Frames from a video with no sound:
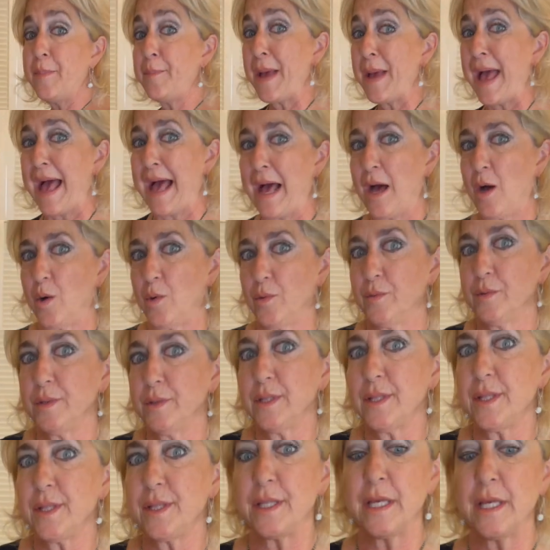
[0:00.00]

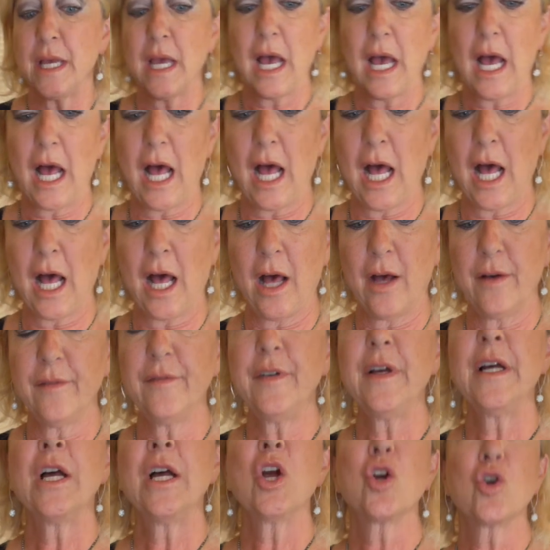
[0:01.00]
pounds of
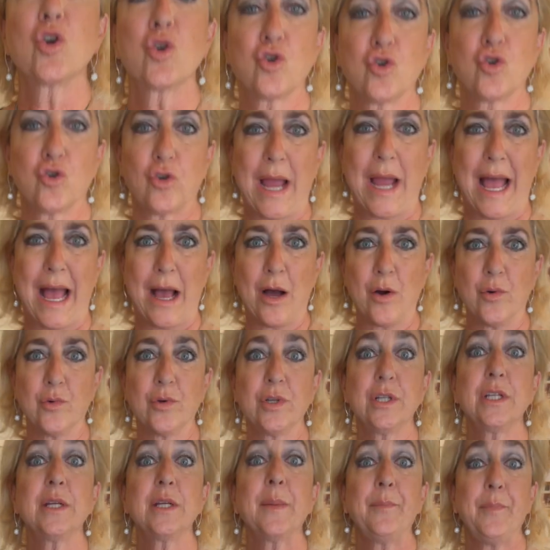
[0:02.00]

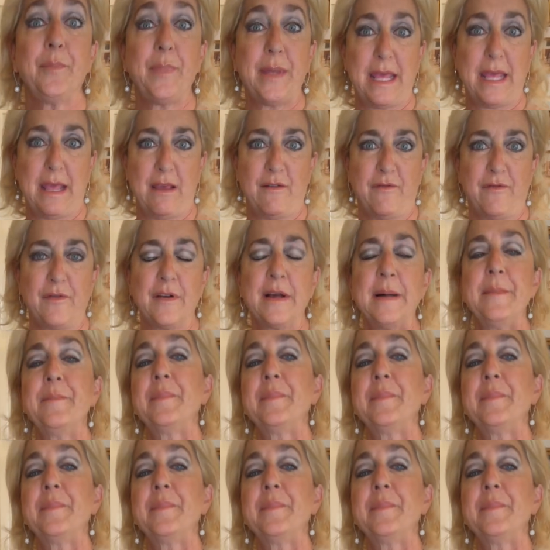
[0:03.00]
ground beef.